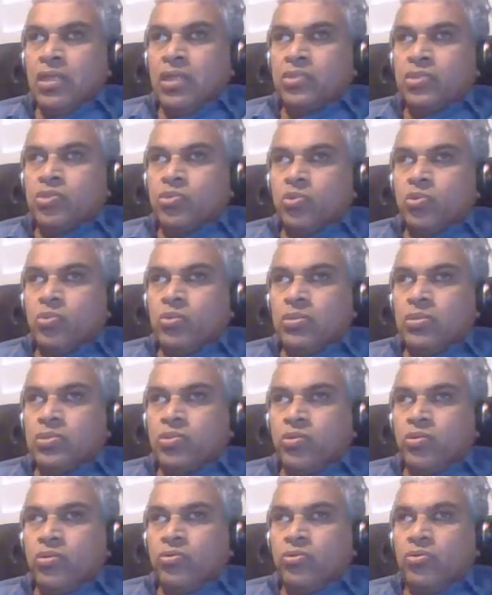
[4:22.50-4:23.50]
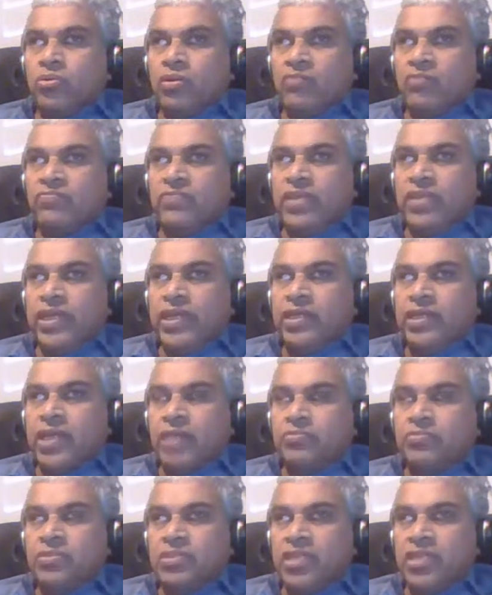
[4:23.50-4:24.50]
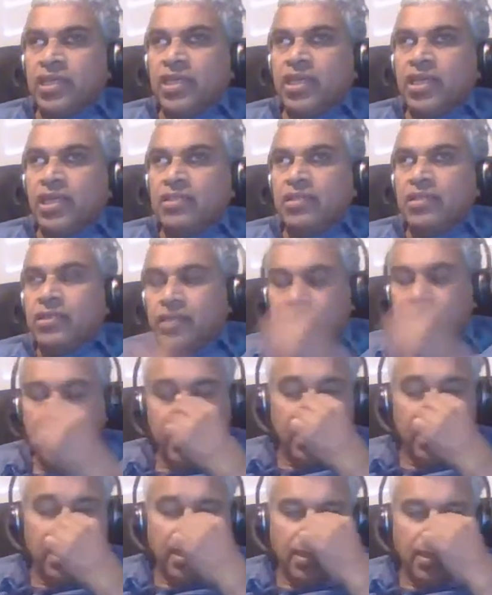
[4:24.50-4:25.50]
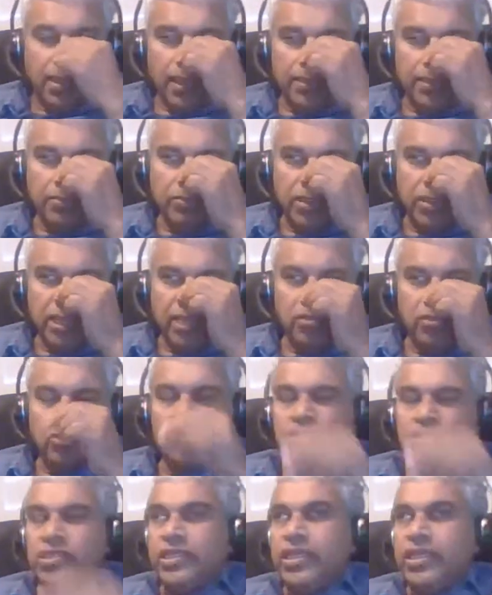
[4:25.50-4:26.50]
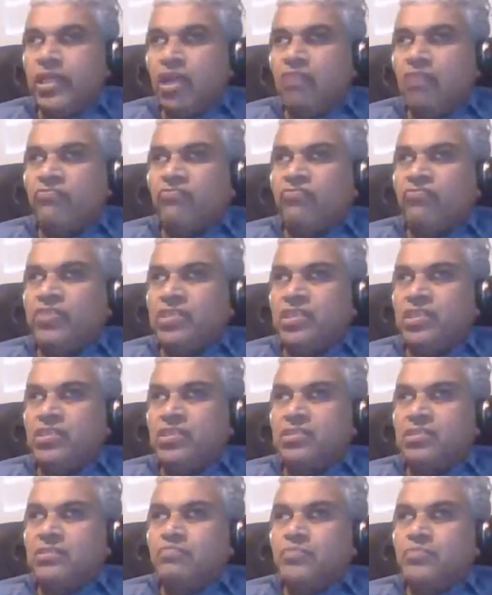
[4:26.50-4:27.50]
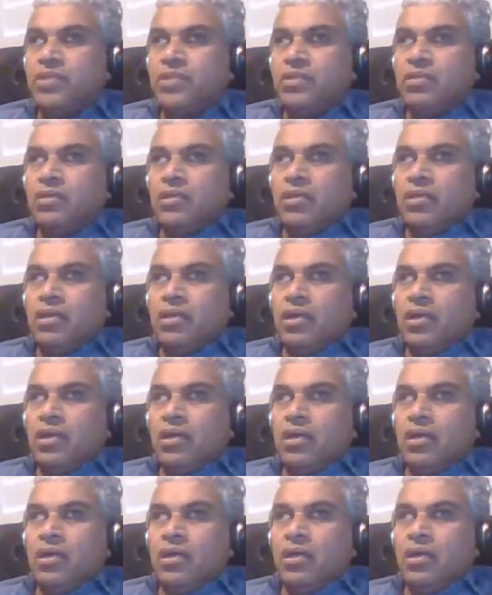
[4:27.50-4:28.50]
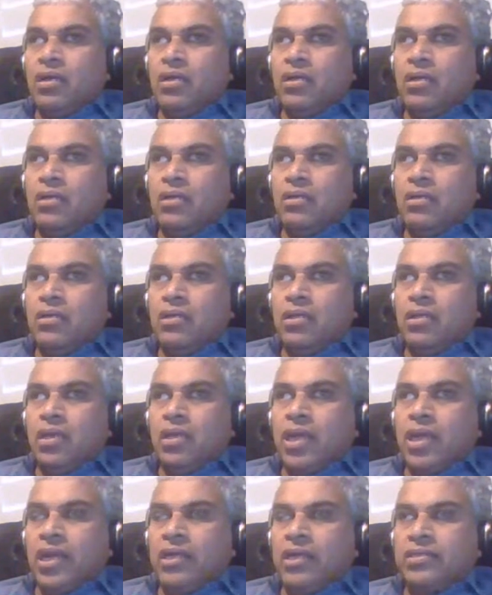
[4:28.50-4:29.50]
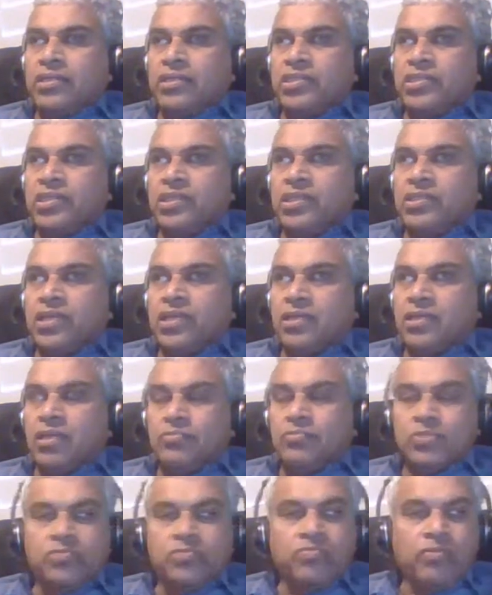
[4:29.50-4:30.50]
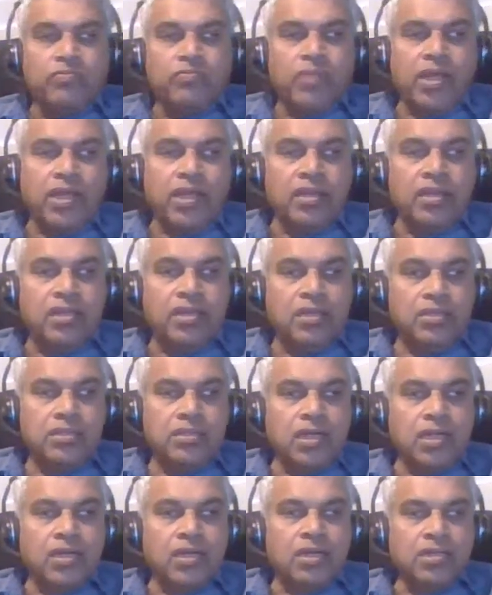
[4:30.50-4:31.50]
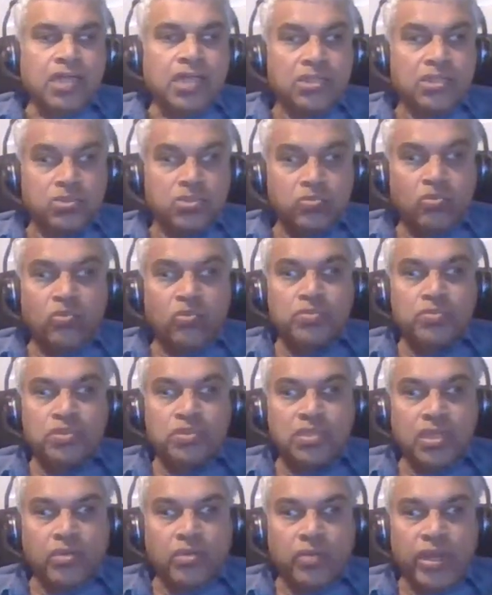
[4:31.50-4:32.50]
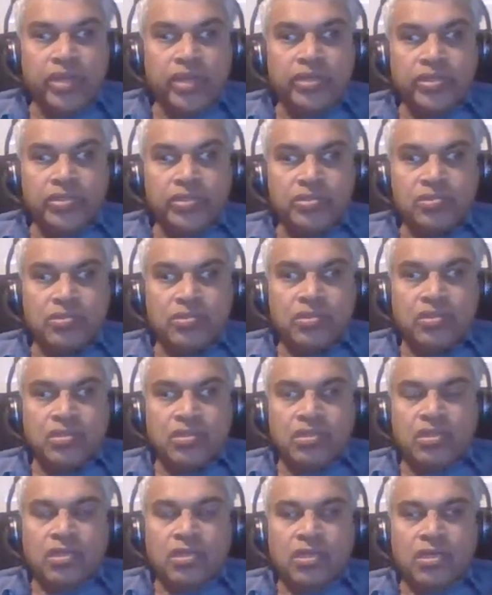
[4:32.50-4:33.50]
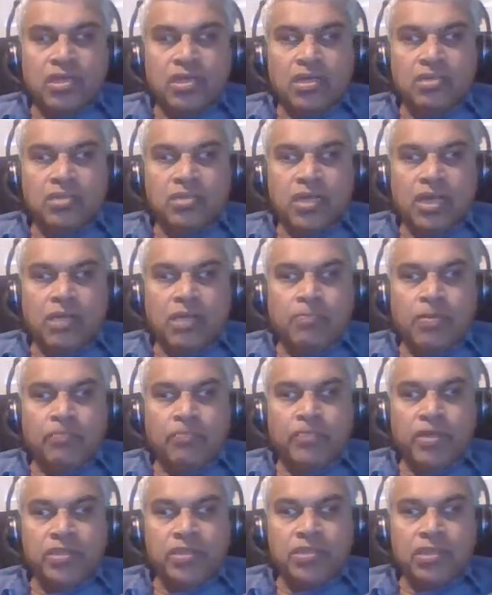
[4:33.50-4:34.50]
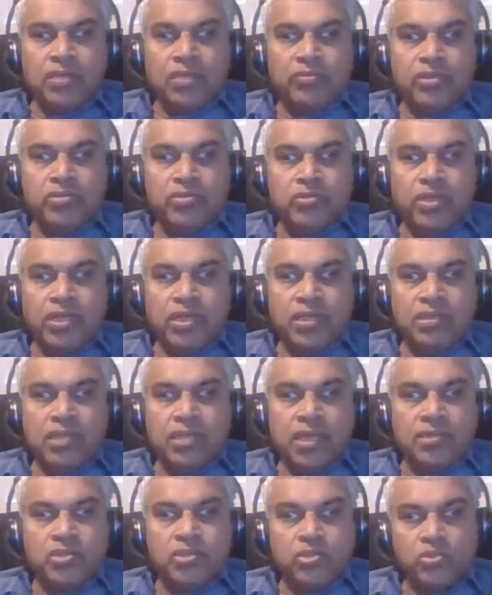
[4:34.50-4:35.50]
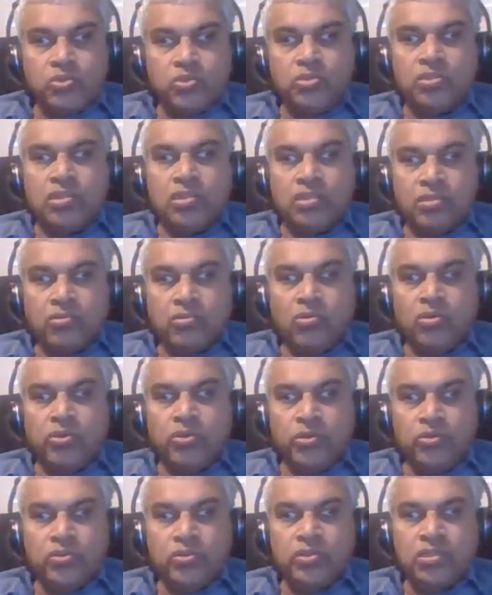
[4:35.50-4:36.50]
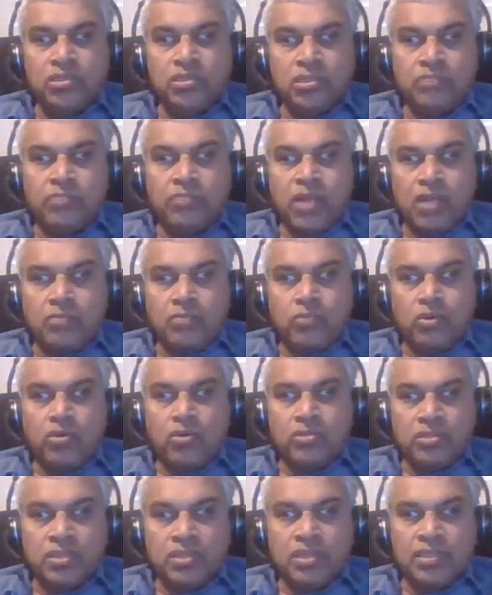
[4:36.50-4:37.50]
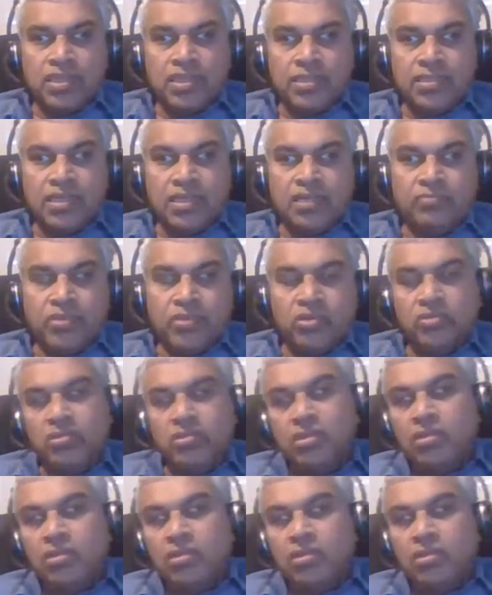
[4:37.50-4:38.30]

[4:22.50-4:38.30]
x over square root of d times d, and the d can be changed to gf, which is a characteristic that comes from my general transforms creations that I published eventually. That shows that all universes are black box, things like that.